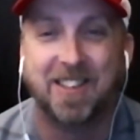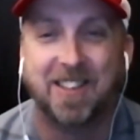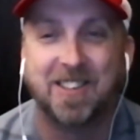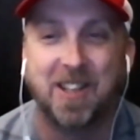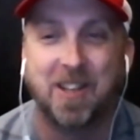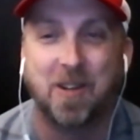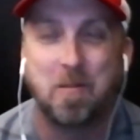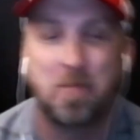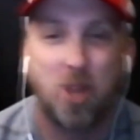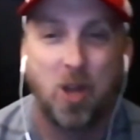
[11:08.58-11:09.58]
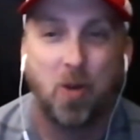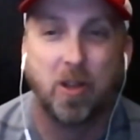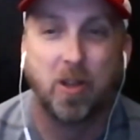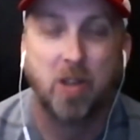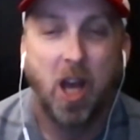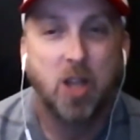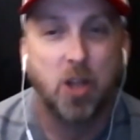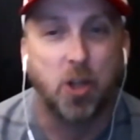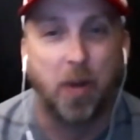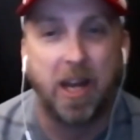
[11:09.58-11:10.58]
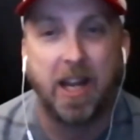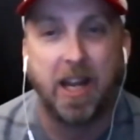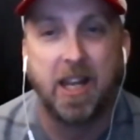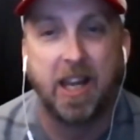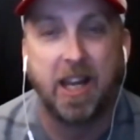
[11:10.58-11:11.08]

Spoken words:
So what? So in